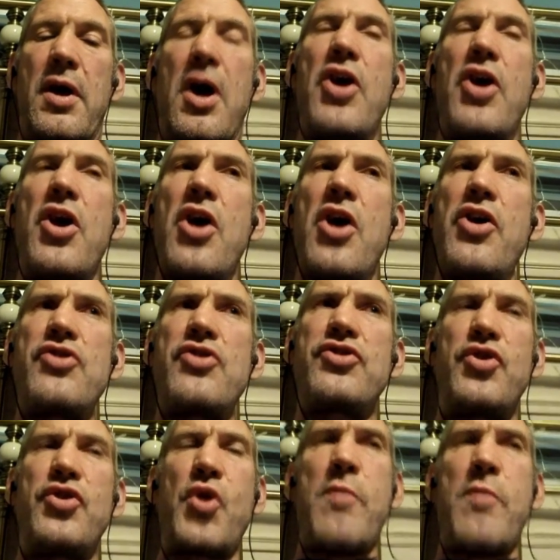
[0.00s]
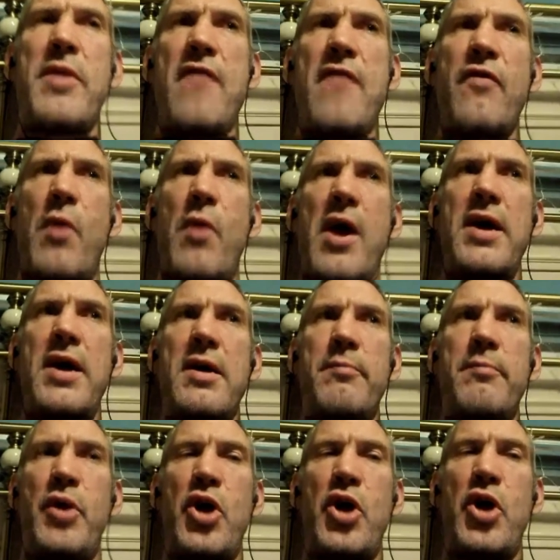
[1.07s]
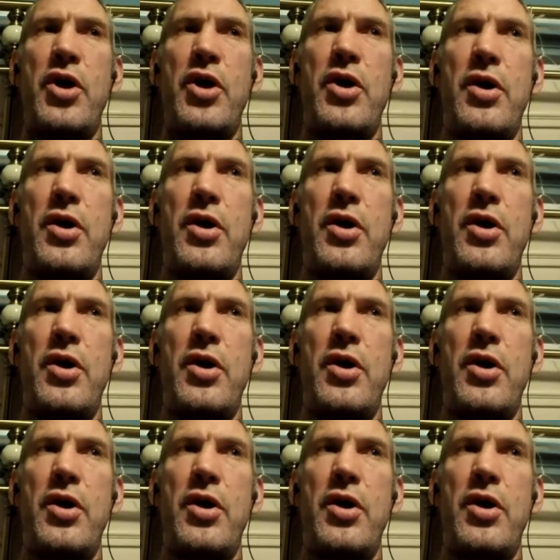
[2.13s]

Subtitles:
I used to do them the other way, but